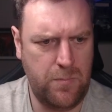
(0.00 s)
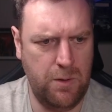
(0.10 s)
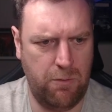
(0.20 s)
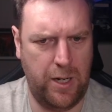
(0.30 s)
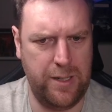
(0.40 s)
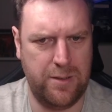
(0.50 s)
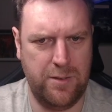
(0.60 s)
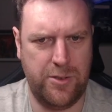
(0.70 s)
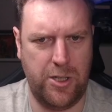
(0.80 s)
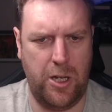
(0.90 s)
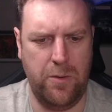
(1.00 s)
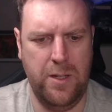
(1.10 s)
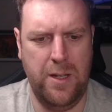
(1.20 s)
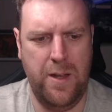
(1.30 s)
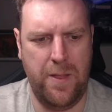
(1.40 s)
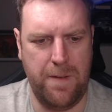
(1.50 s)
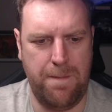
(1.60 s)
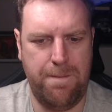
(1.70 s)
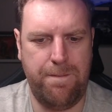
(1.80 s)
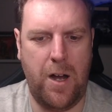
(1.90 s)
Right, so the
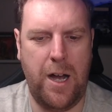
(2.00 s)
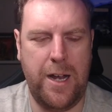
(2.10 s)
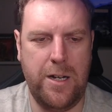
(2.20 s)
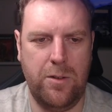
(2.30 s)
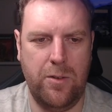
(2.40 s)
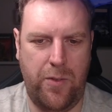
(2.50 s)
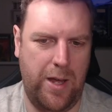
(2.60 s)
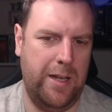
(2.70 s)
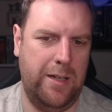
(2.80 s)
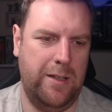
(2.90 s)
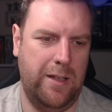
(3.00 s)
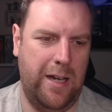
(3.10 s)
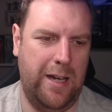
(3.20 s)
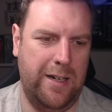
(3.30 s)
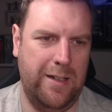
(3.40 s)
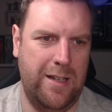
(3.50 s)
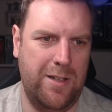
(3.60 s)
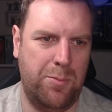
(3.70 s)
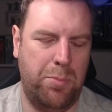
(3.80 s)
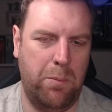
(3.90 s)
final thing, and
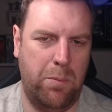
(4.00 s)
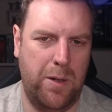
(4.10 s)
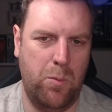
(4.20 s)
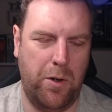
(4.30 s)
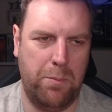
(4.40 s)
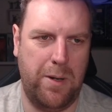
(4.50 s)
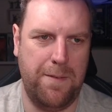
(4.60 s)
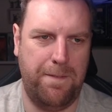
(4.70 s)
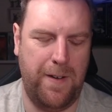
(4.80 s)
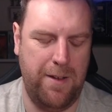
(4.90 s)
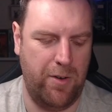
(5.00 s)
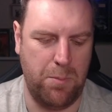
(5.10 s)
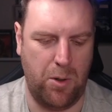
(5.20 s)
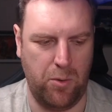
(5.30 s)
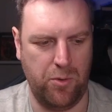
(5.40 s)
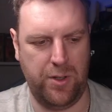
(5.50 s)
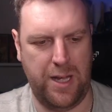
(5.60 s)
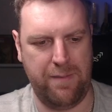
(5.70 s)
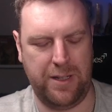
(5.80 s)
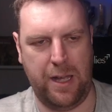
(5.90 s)
it's probably one of my favourite models that
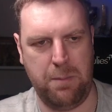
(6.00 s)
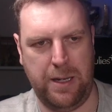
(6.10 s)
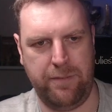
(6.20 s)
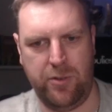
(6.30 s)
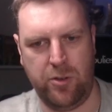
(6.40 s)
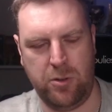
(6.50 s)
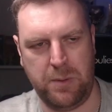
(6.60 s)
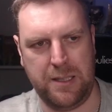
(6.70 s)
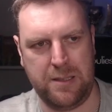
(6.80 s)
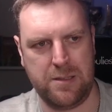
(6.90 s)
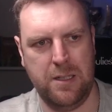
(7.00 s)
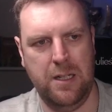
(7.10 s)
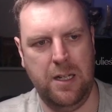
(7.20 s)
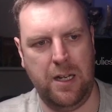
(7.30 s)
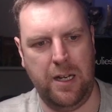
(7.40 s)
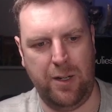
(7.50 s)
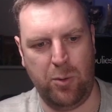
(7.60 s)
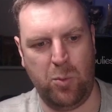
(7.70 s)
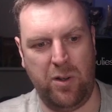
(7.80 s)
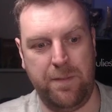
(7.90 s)
ever came out for the Tomb Kings, and it
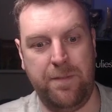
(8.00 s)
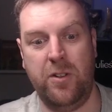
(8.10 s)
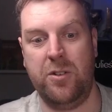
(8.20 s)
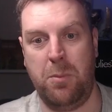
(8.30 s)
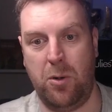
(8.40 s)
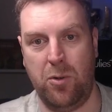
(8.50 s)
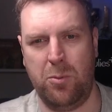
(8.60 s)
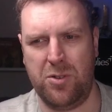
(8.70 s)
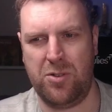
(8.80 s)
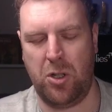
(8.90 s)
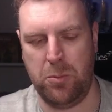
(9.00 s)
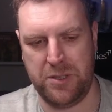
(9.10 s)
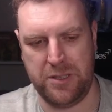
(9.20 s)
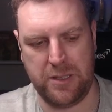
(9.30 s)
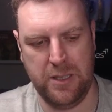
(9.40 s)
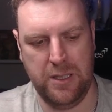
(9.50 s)
was one of the first models that was sculpted.